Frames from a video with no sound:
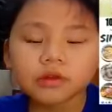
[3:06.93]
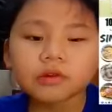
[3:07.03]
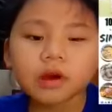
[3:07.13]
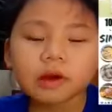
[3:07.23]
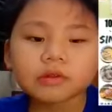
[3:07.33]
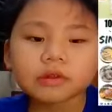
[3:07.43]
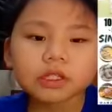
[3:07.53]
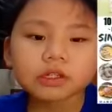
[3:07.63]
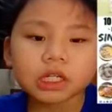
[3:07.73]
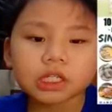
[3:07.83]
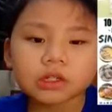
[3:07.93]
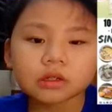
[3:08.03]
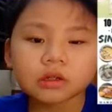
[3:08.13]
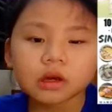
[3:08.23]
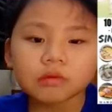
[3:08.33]
Through our
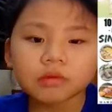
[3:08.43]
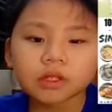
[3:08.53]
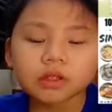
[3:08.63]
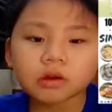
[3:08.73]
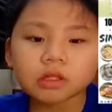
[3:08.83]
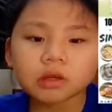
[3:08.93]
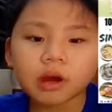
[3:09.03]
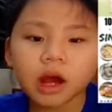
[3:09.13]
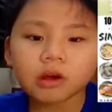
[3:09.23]
discussion, we talked about